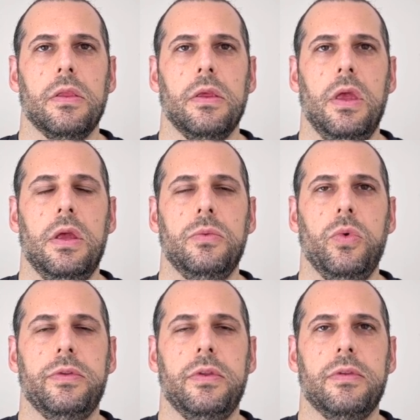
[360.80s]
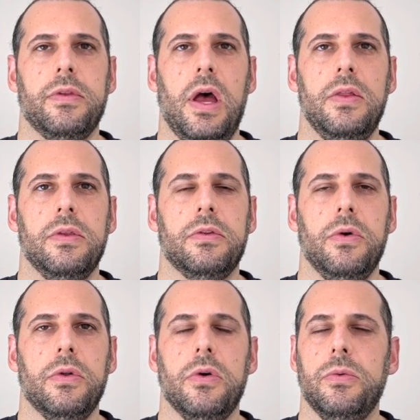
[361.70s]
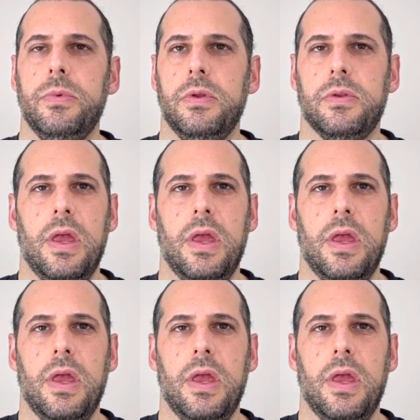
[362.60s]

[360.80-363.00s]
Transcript: And what's inside the snow globe is